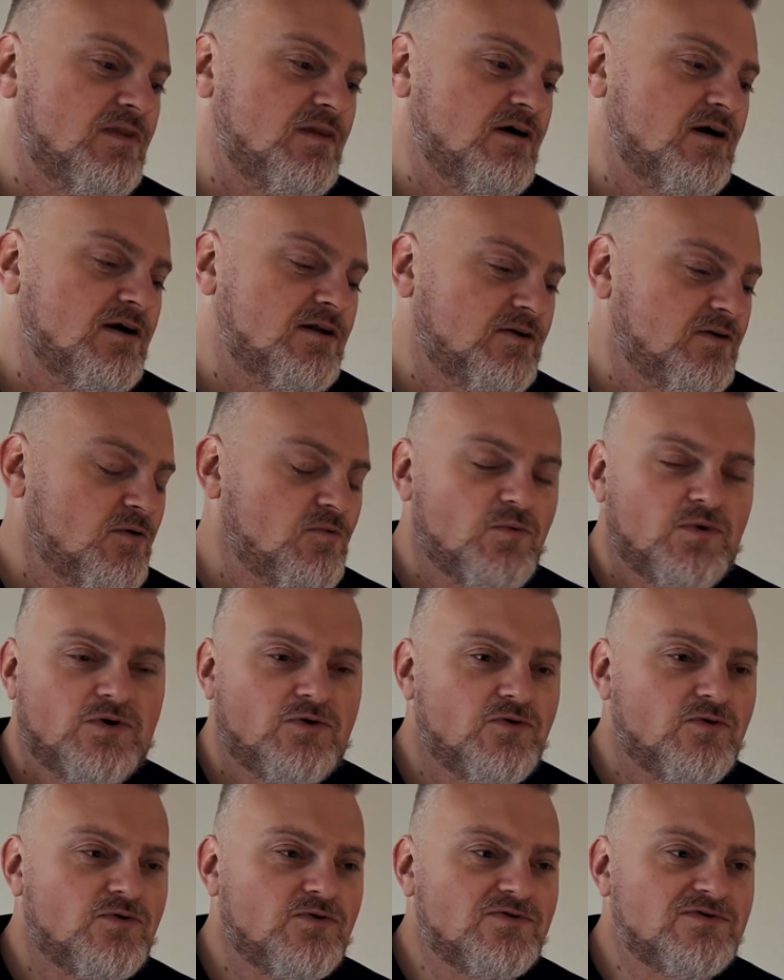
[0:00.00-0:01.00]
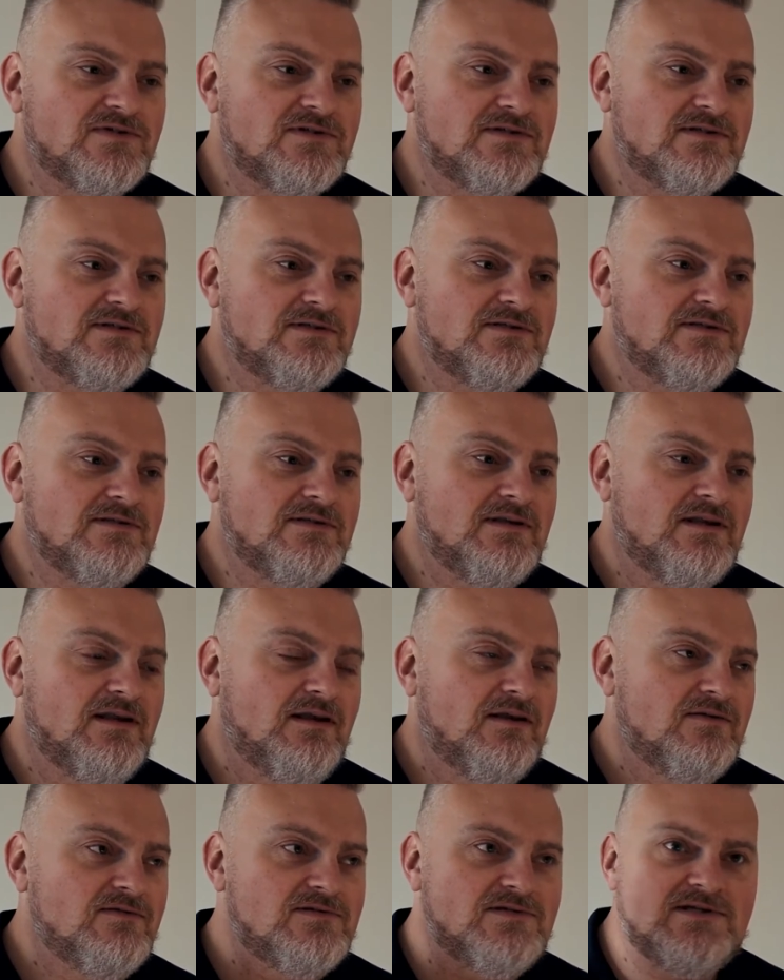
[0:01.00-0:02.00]
don't want to cause
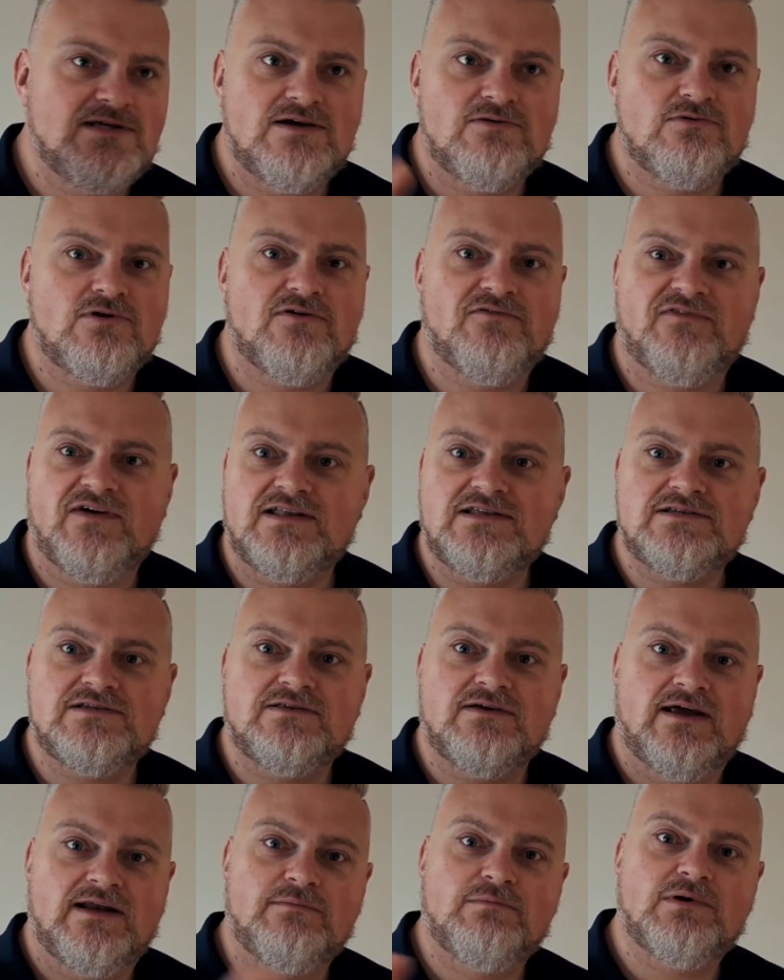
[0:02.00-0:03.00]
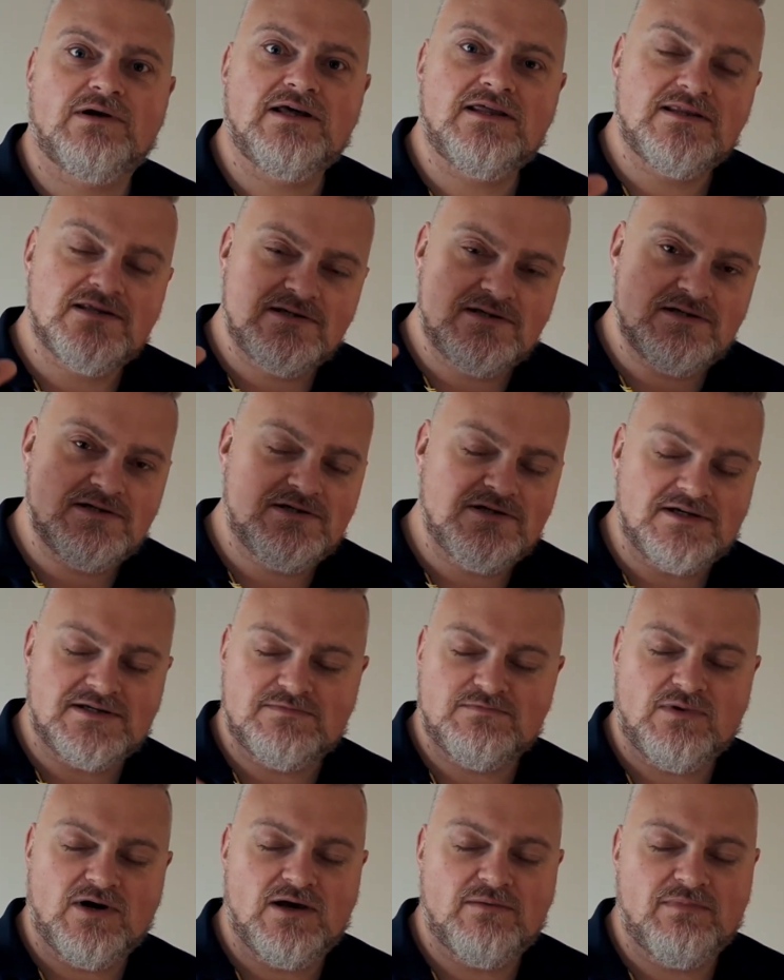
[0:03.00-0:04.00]
zero offence to anybody. This is
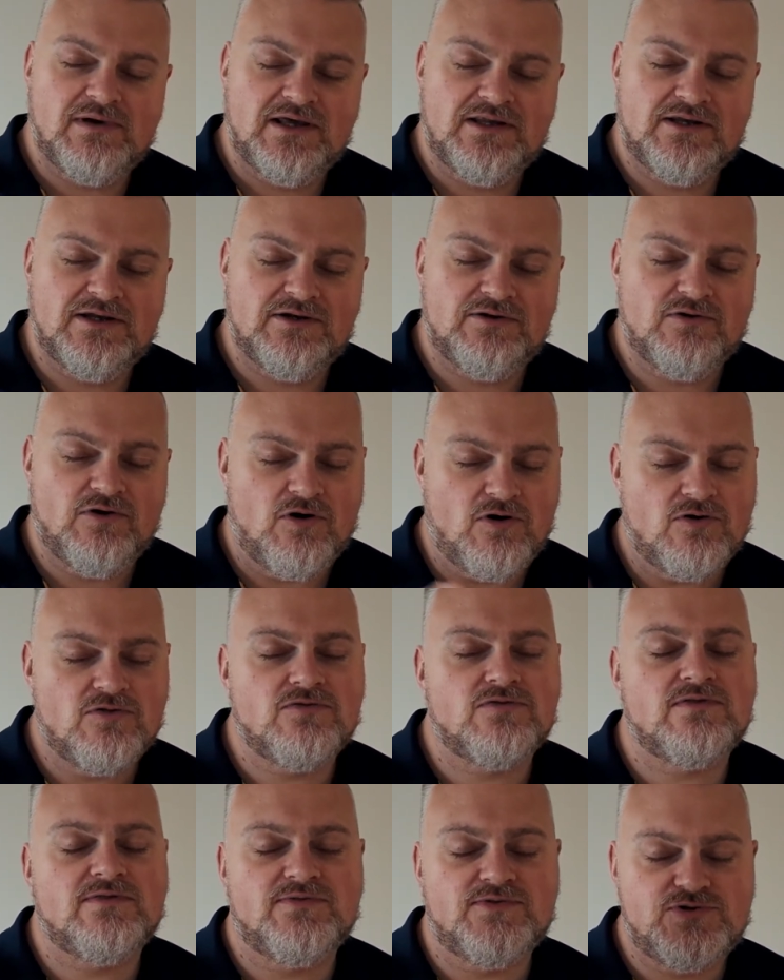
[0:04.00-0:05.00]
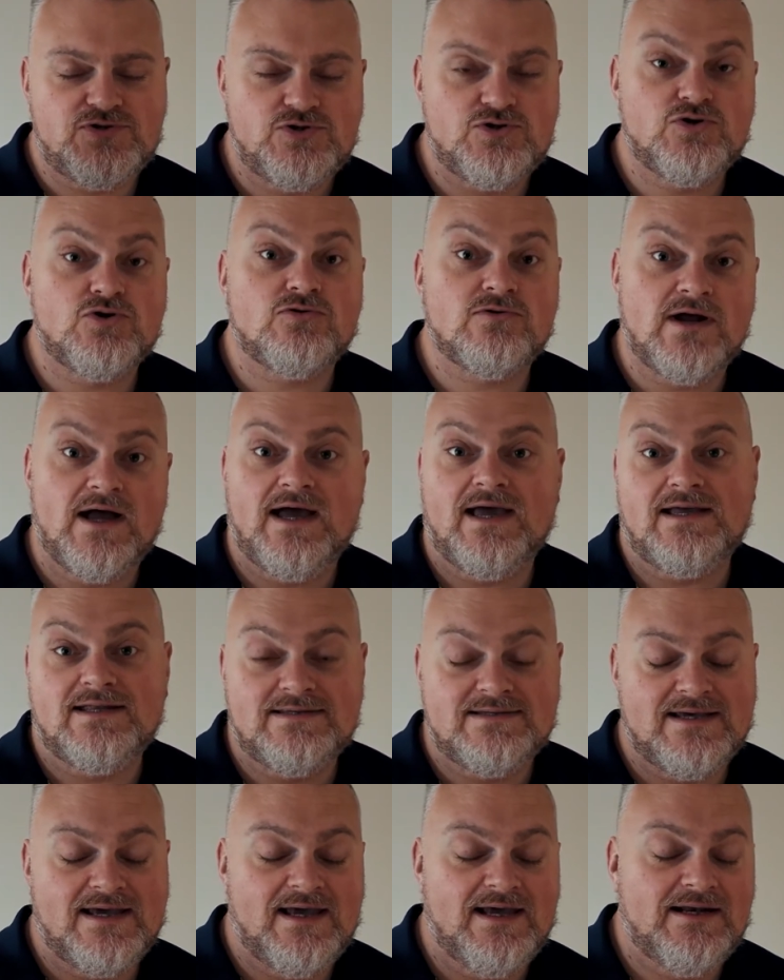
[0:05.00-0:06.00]
just my opinion on Jura
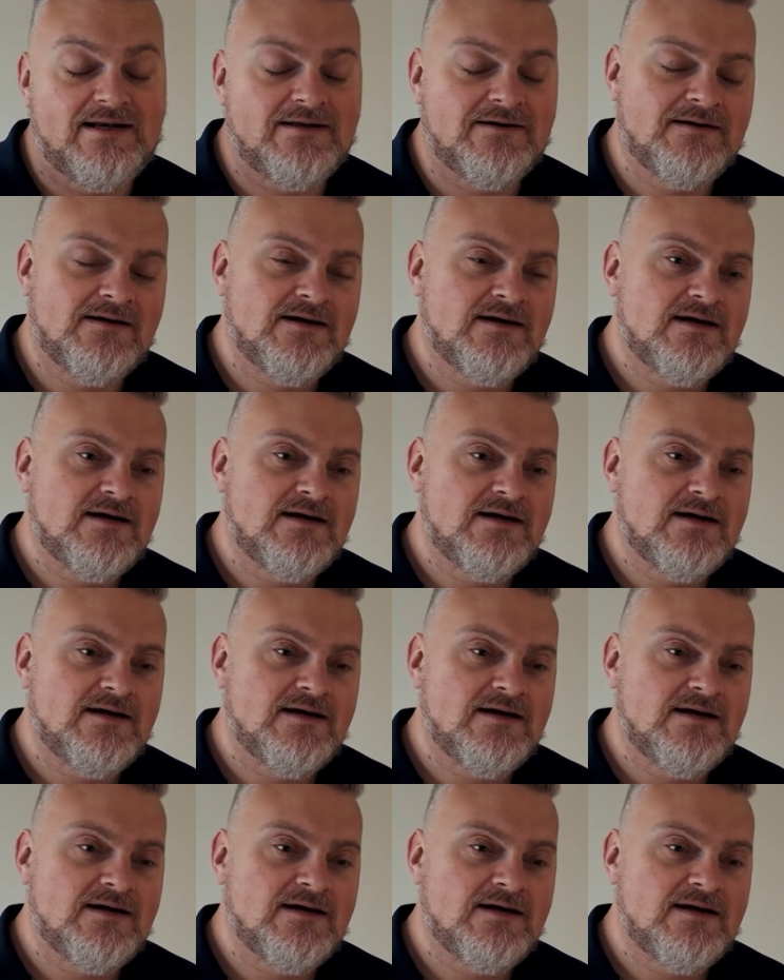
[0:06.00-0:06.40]
18.